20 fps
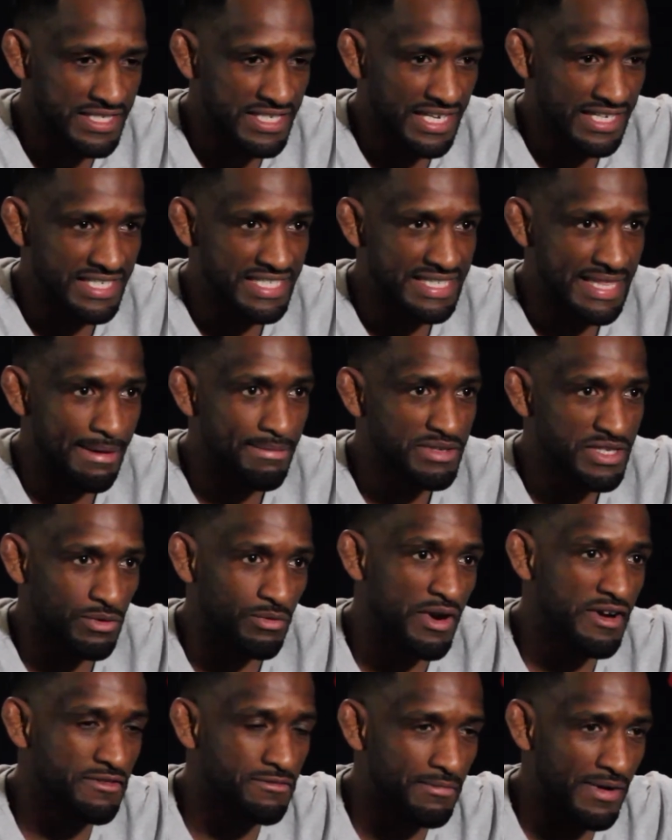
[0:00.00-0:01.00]
take steps
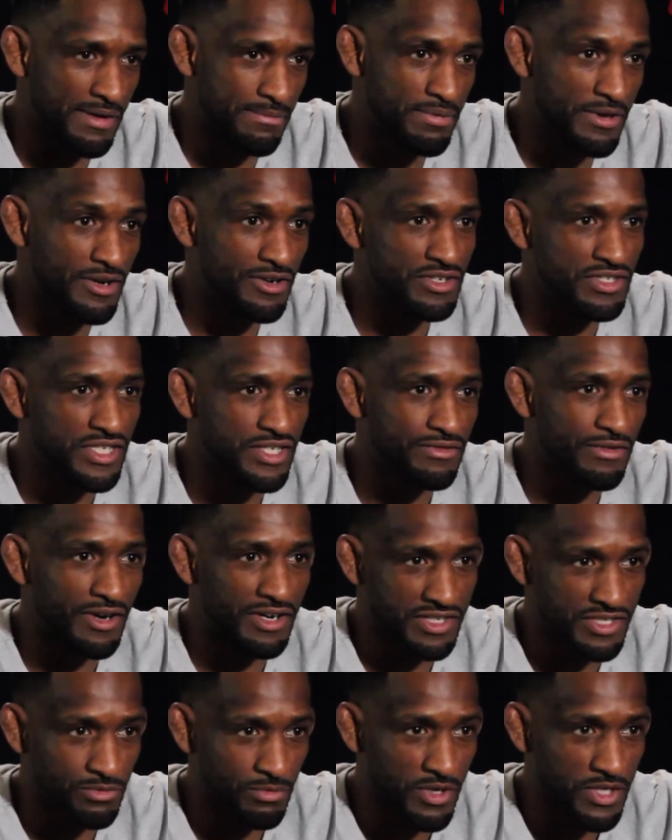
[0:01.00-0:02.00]
away from my peers as
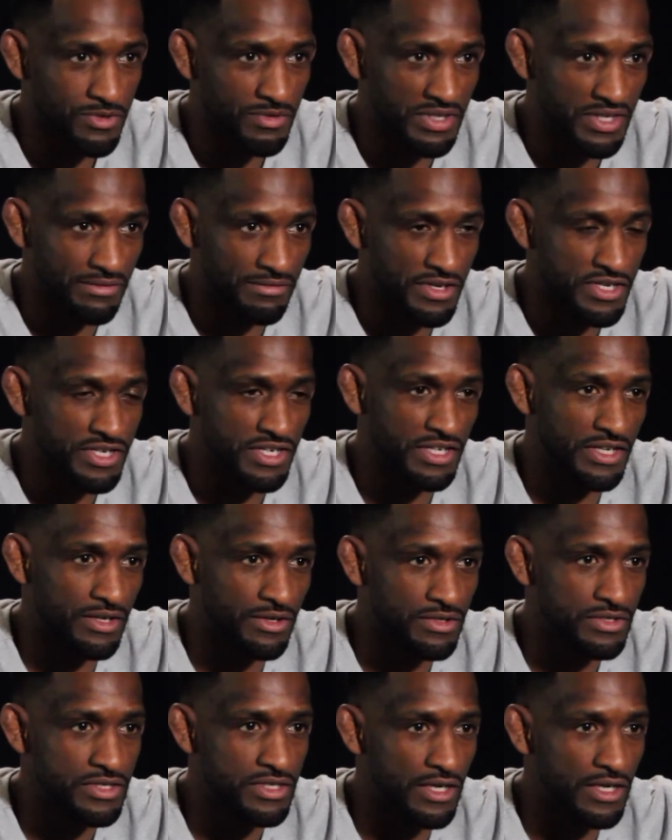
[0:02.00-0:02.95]
far as the welterweight division goes.